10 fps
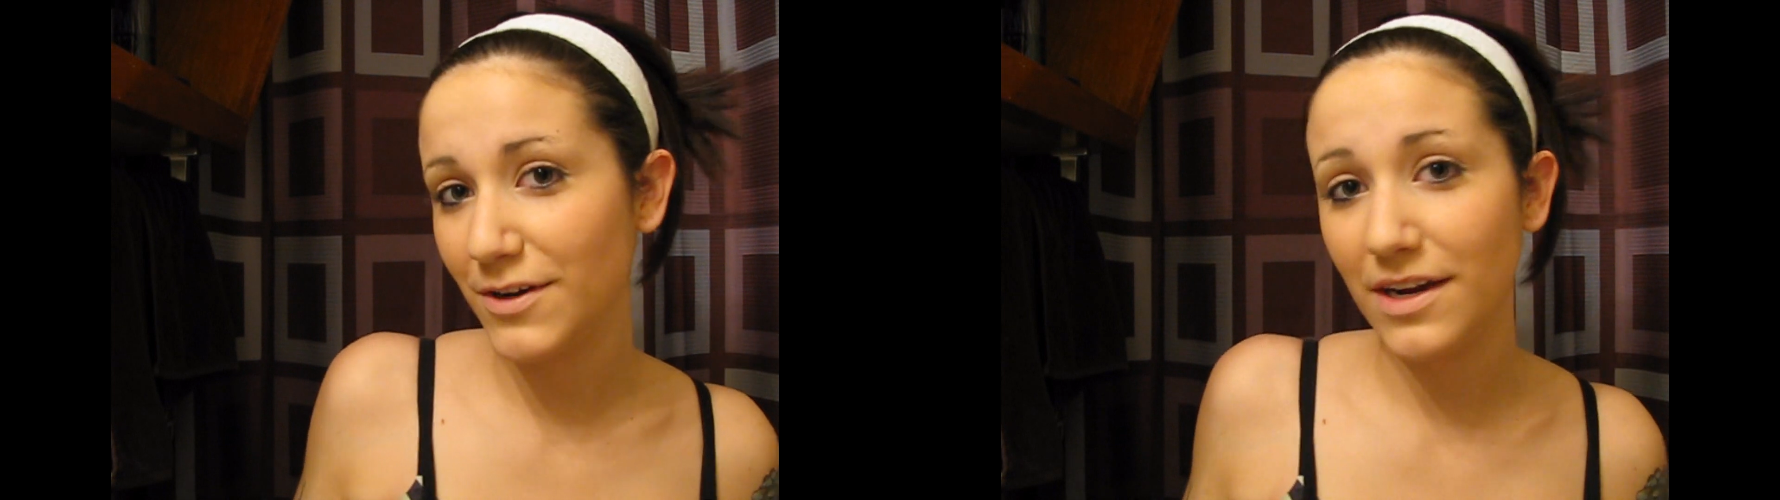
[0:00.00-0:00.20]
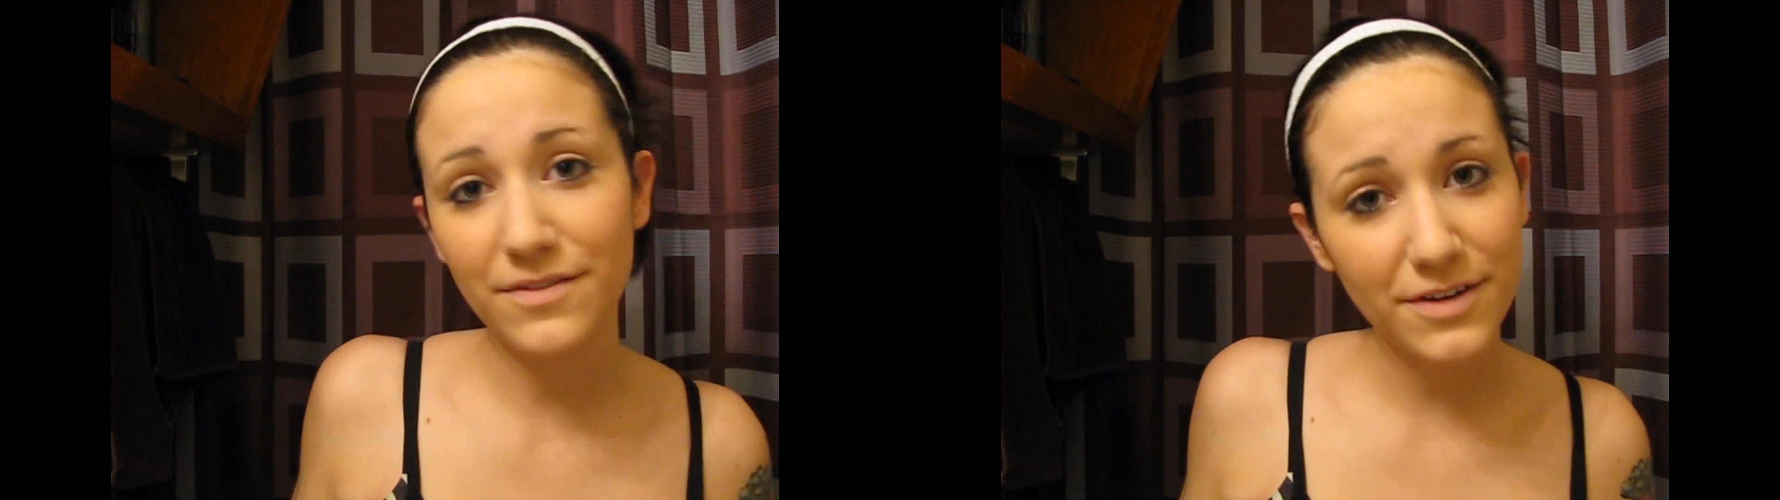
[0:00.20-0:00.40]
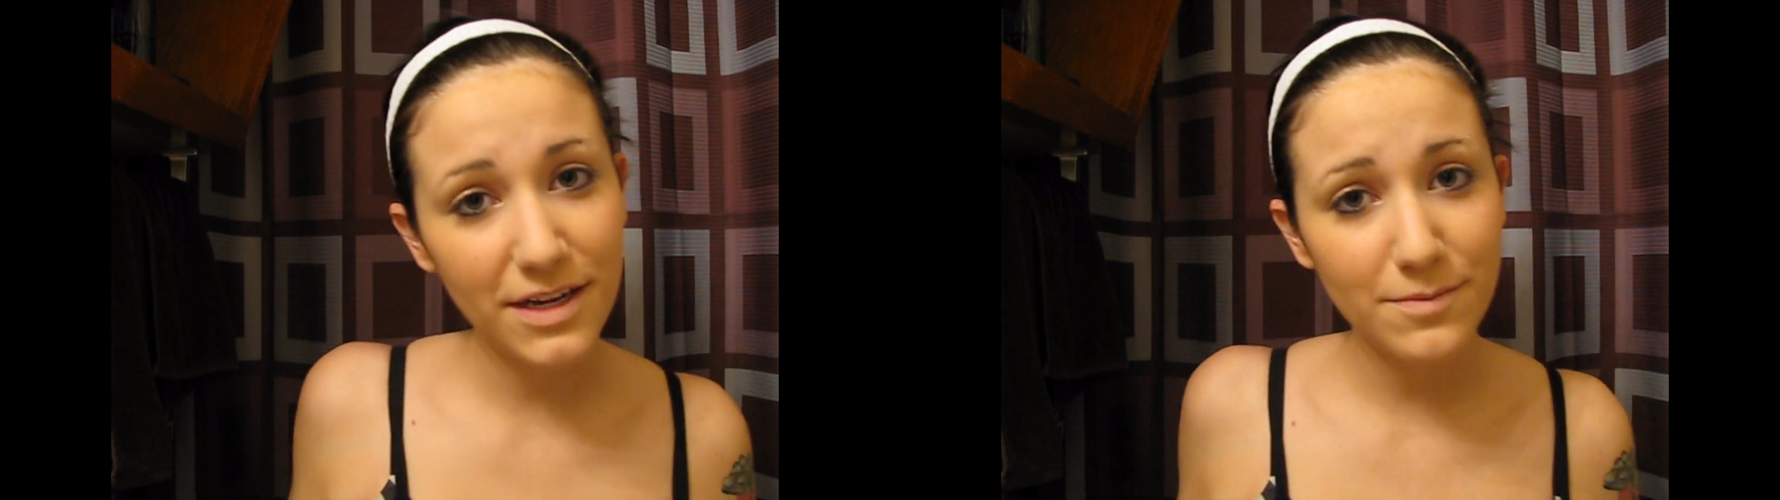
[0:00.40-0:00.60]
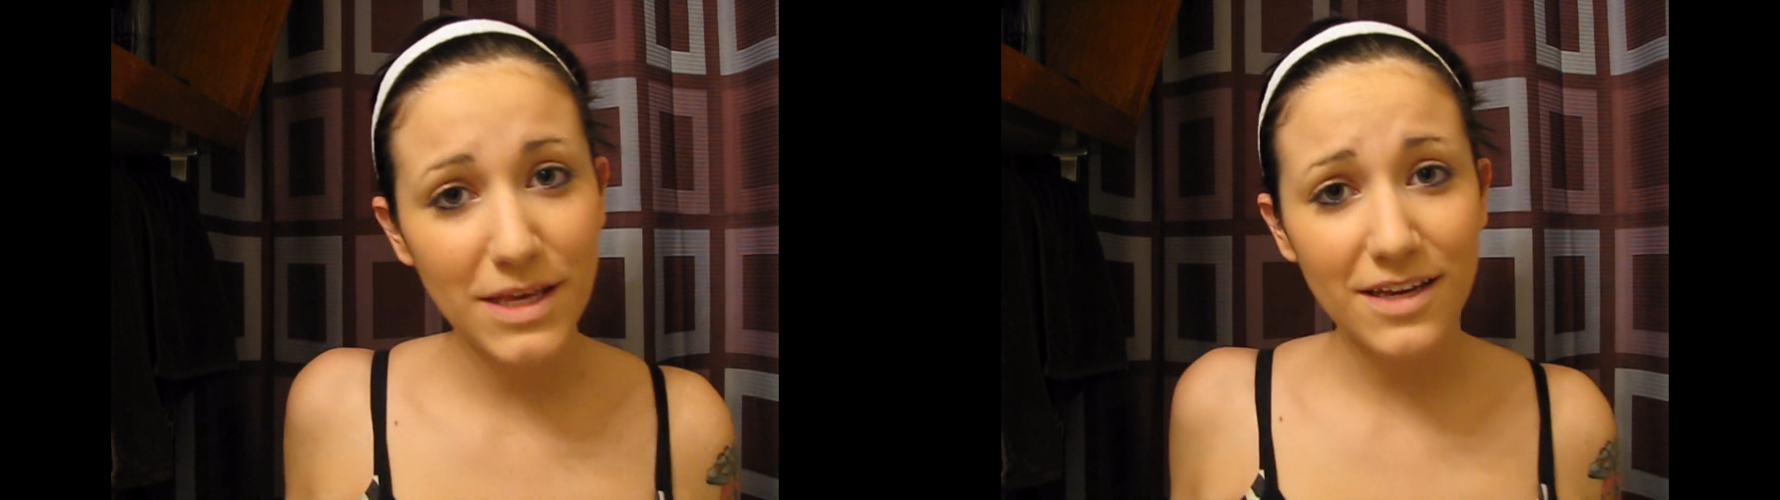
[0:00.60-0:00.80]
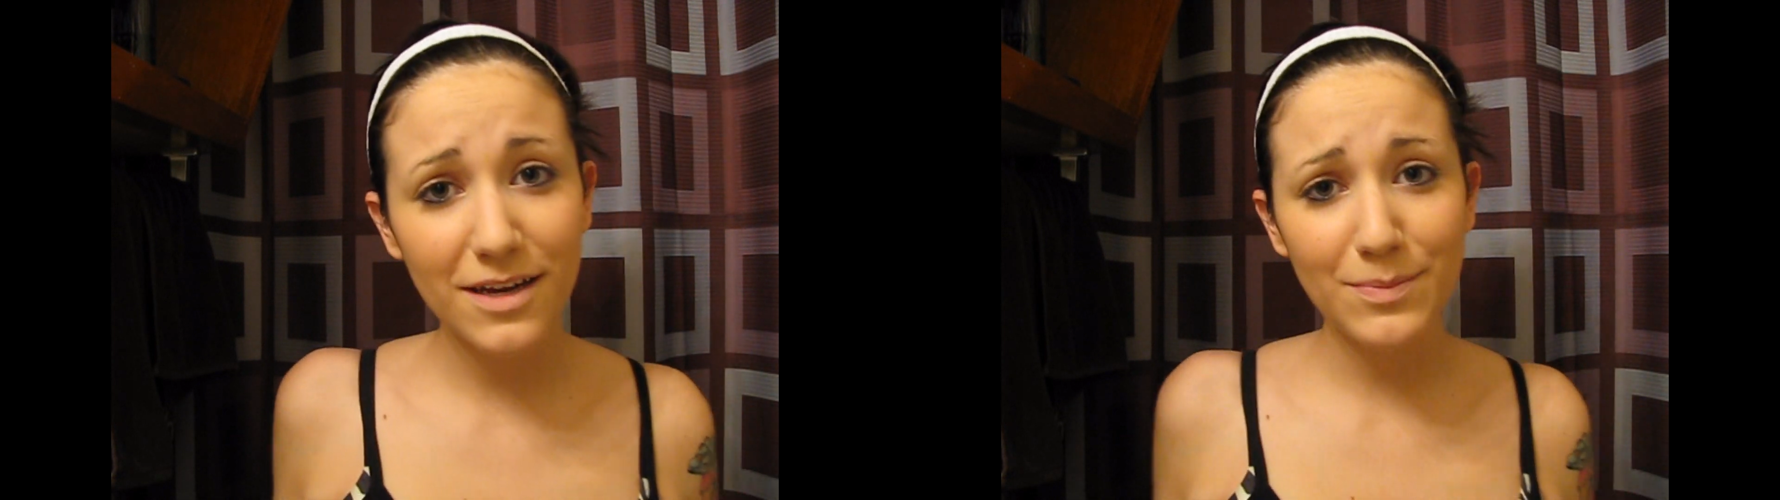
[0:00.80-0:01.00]
for everyday
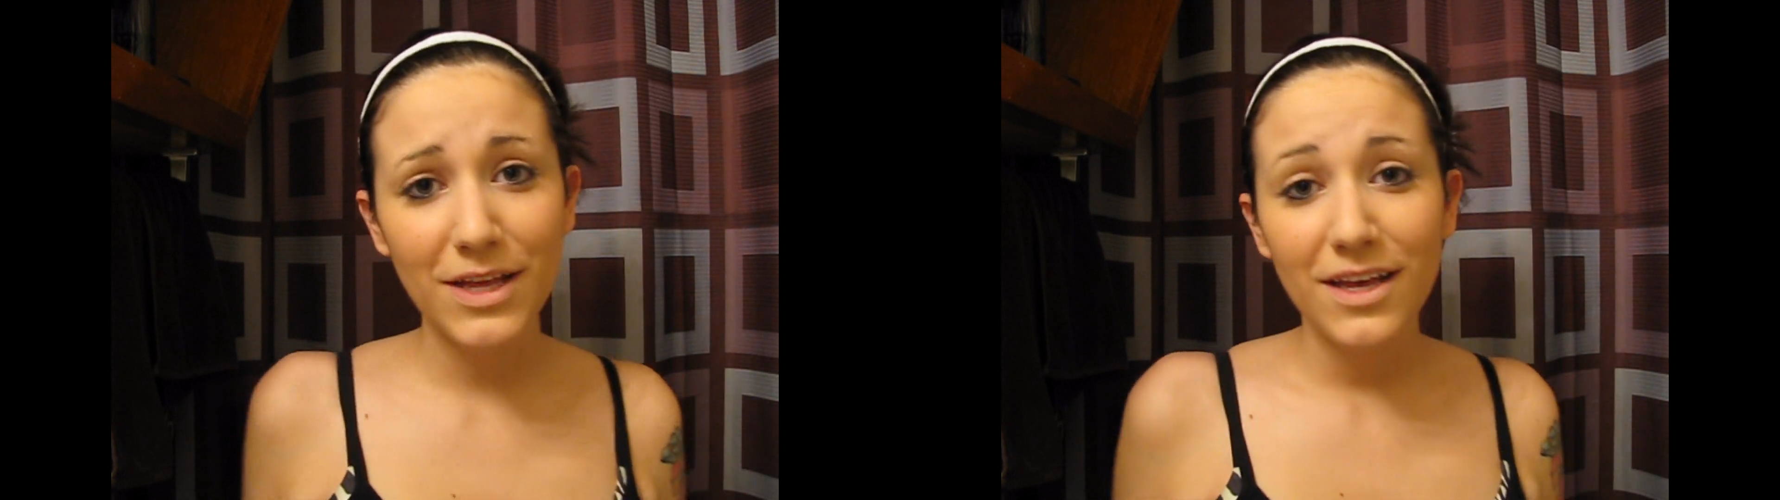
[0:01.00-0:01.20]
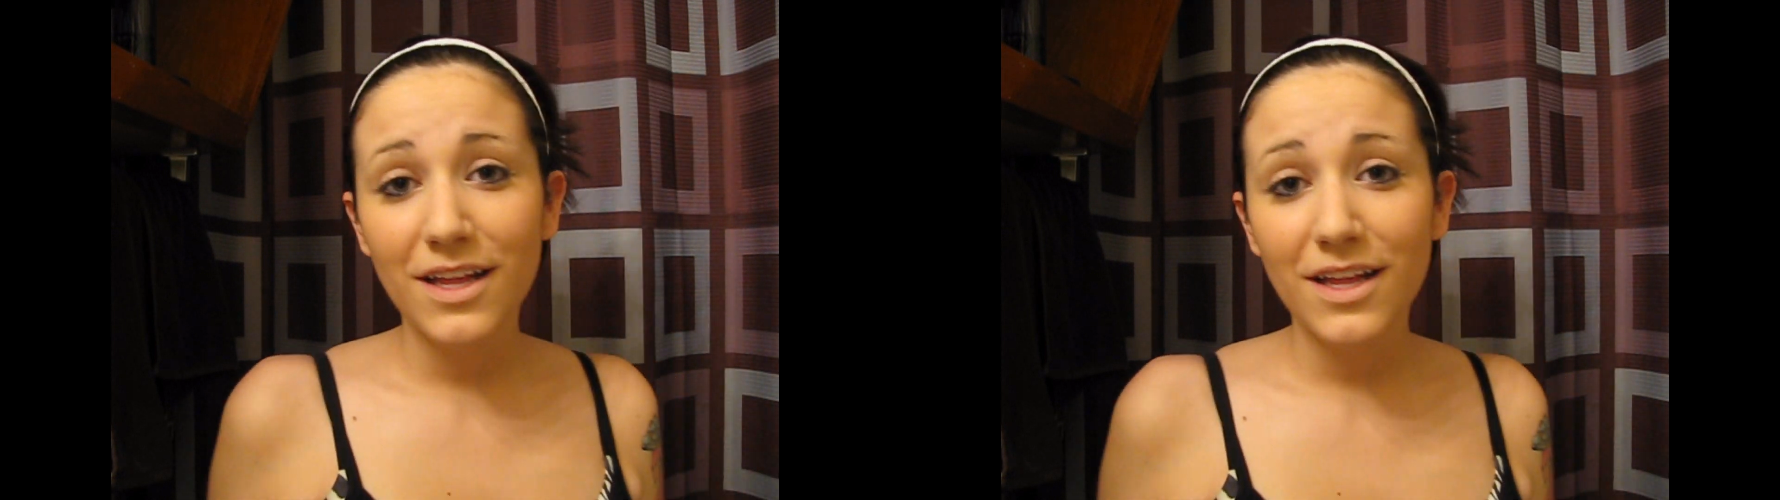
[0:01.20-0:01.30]
makeup.